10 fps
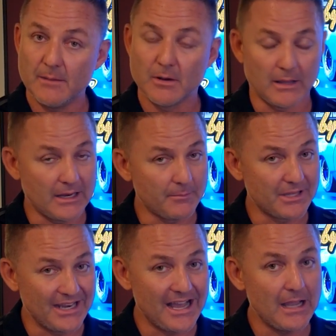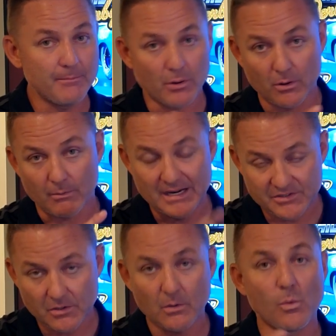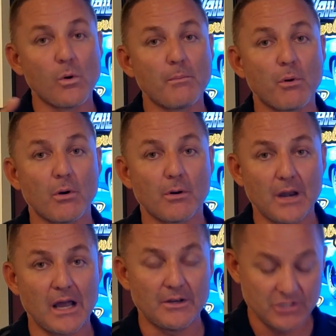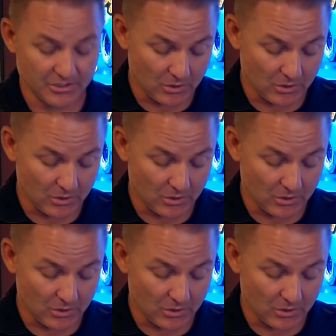You're allowed up to 9 per racer or per non-judged